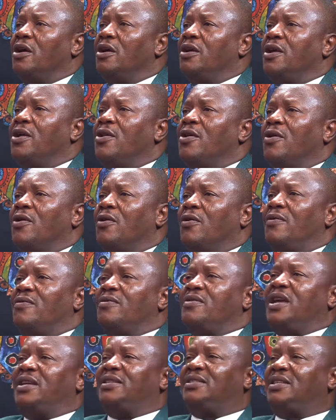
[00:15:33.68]
You know,
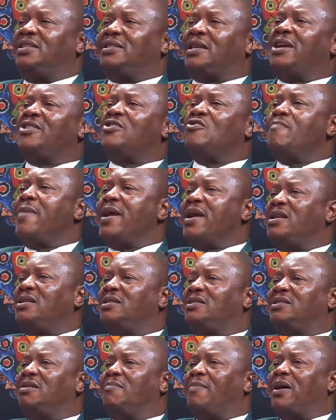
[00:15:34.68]
there's these
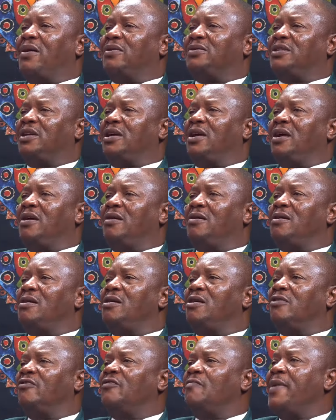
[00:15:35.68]
arguments about
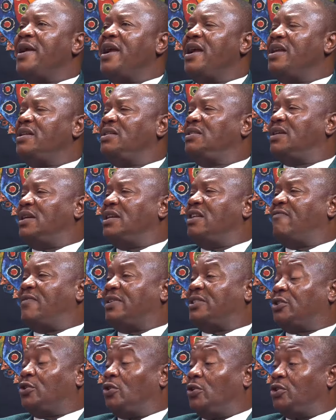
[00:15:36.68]
government and
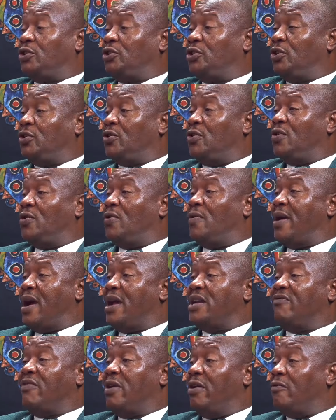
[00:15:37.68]
infrastructure
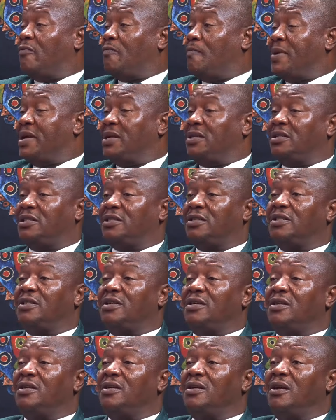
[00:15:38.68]
and development.
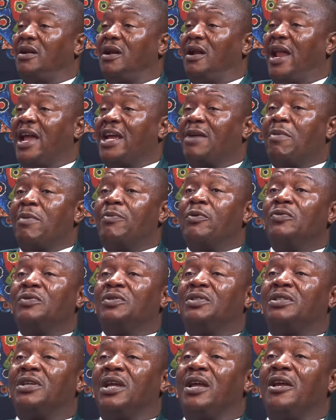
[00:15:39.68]
Like people
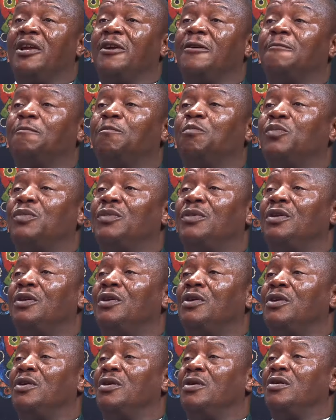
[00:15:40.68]
will say,
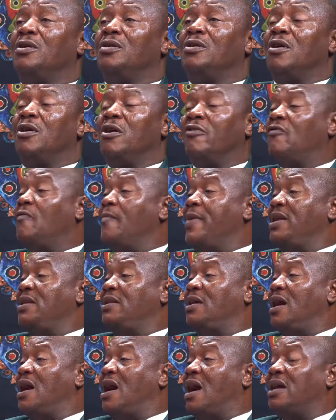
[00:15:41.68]

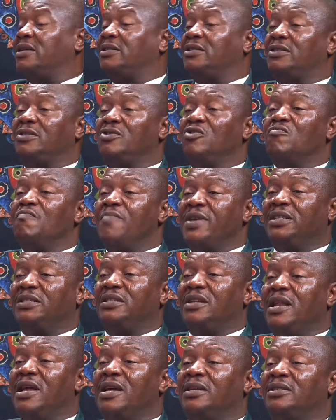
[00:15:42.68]
government has no
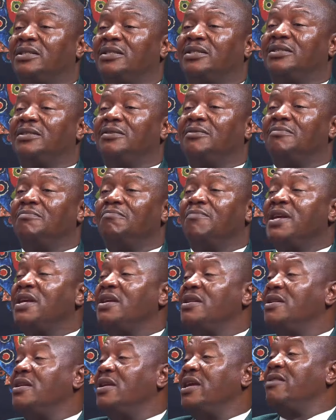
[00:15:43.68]
business
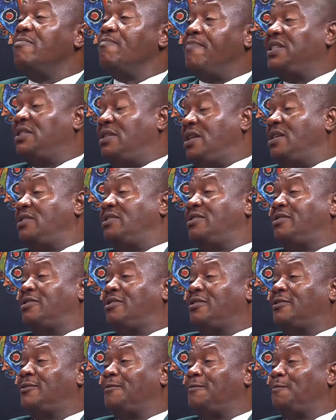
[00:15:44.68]
being in
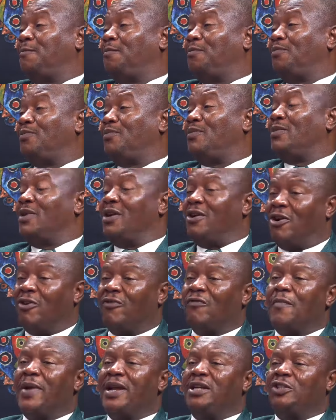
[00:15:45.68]
business.
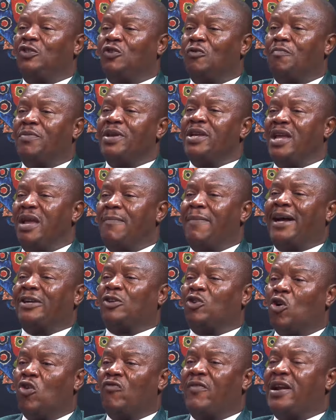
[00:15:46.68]
Government should be
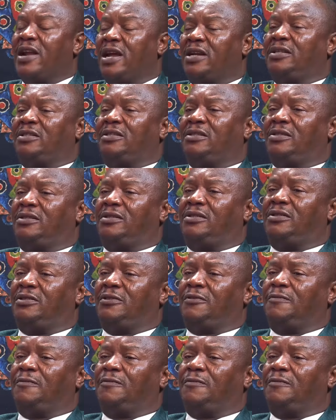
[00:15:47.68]
about governance.